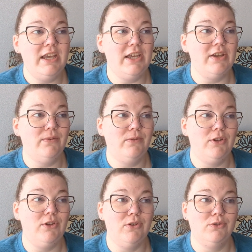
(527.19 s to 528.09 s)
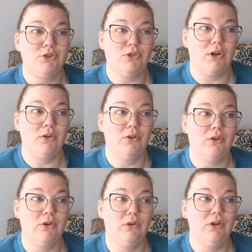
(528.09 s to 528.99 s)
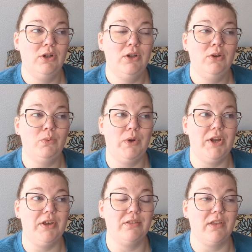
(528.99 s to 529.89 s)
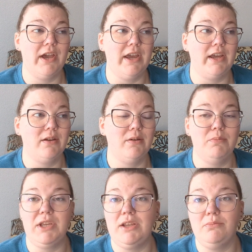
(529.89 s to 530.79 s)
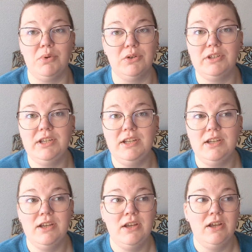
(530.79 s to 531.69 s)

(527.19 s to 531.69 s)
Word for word: if you struggle with like being bullied,